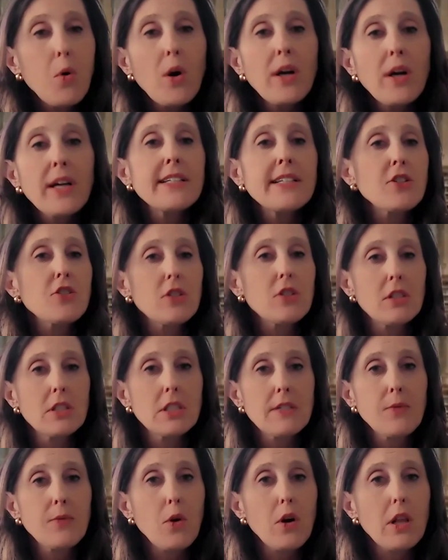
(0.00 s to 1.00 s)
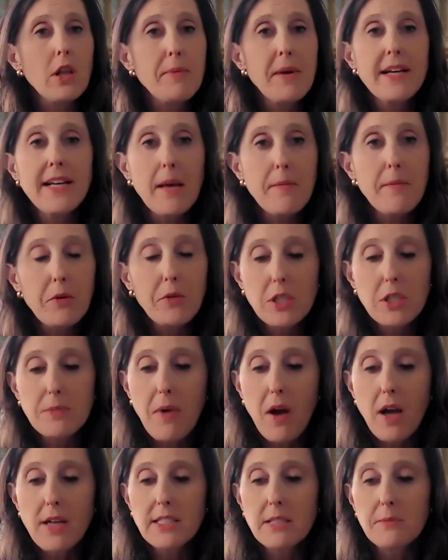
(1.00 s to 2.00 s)
conditions for the pandemic
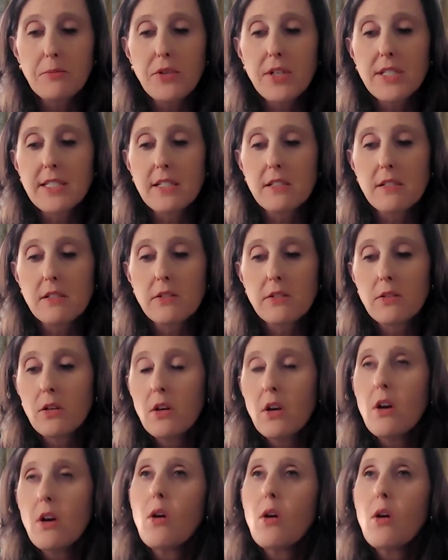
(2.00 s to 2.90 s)
response in prisons,